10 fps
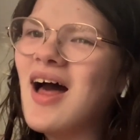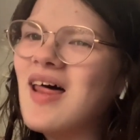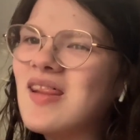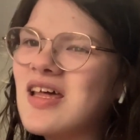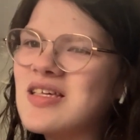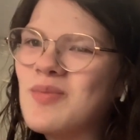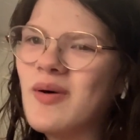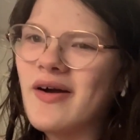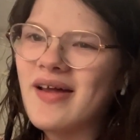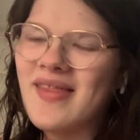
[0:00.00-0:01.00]
This
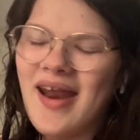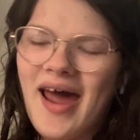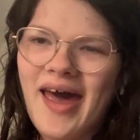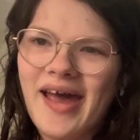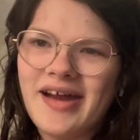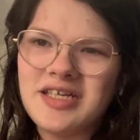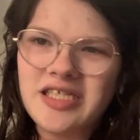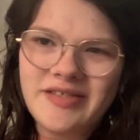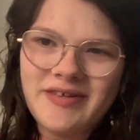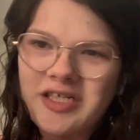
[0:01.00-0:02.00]
book that I
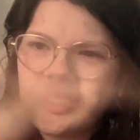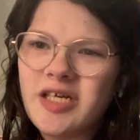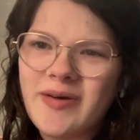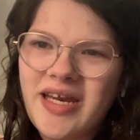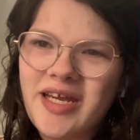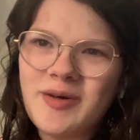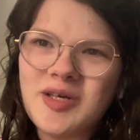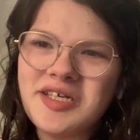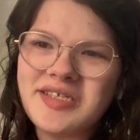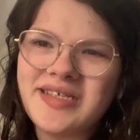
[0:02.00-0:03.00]
just finished showing you
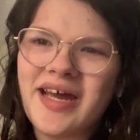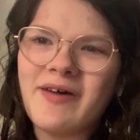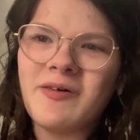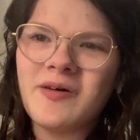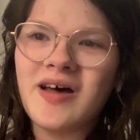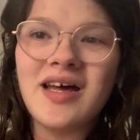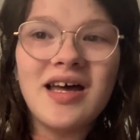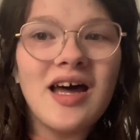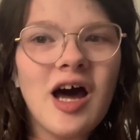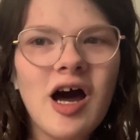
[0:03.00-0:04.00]
is now
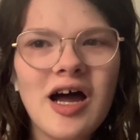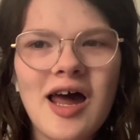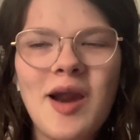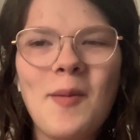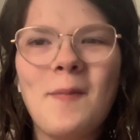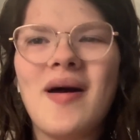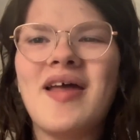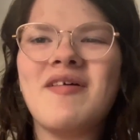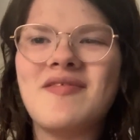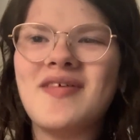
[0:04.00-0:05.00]
on
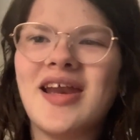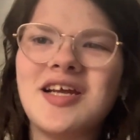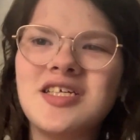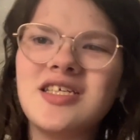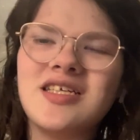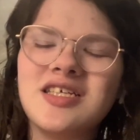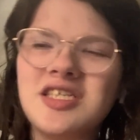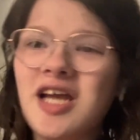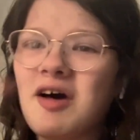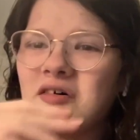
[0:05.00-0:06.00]
my finished
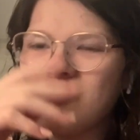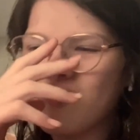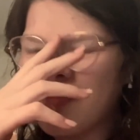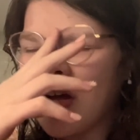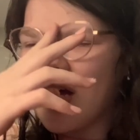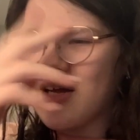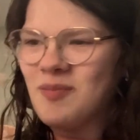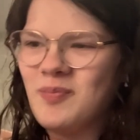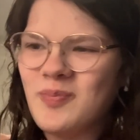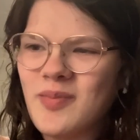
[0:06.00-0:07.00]
shelf,
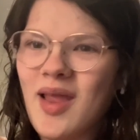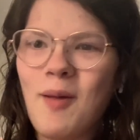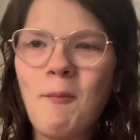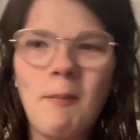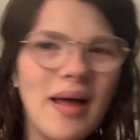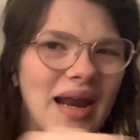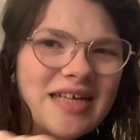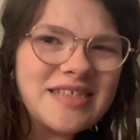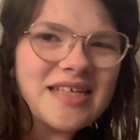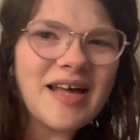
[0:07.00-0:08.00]
but I
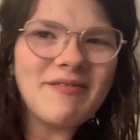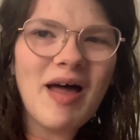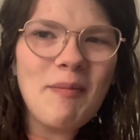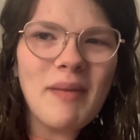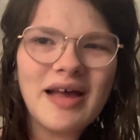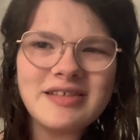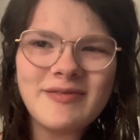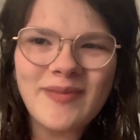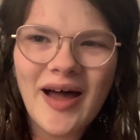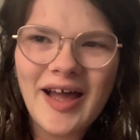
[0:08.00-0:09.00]
still have that
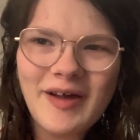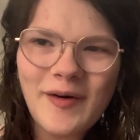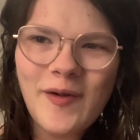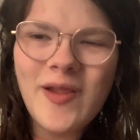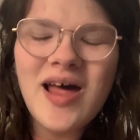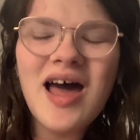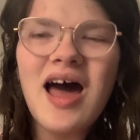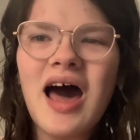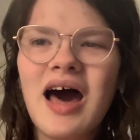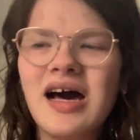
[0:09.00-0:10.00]
massive pile
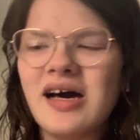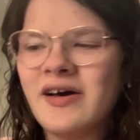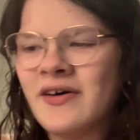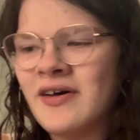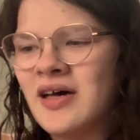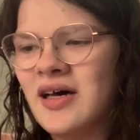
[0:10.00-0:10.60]
of